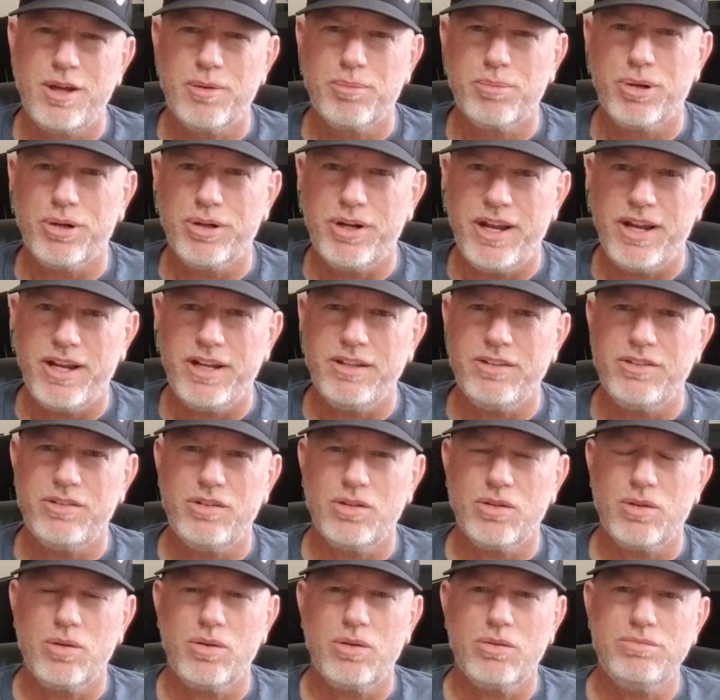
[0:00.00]
per day.
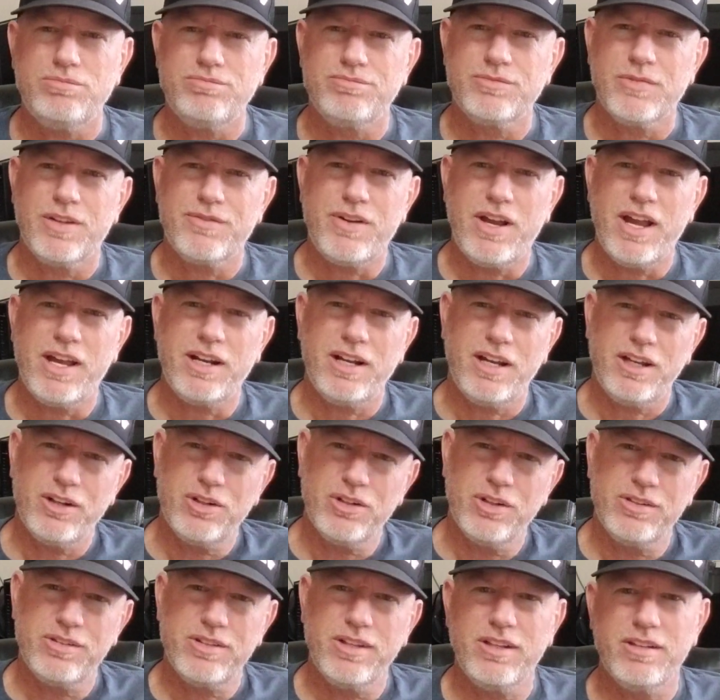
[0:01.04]
So if I had 100
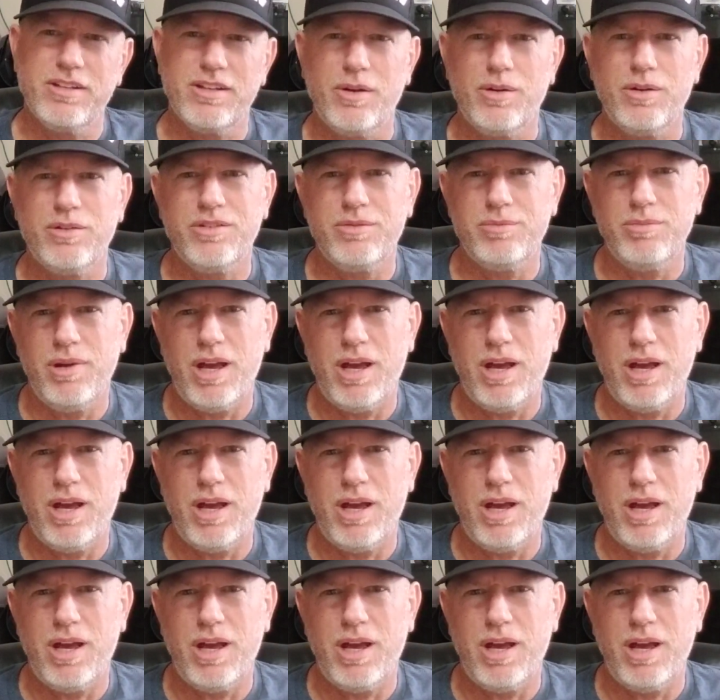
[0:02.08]
listings, I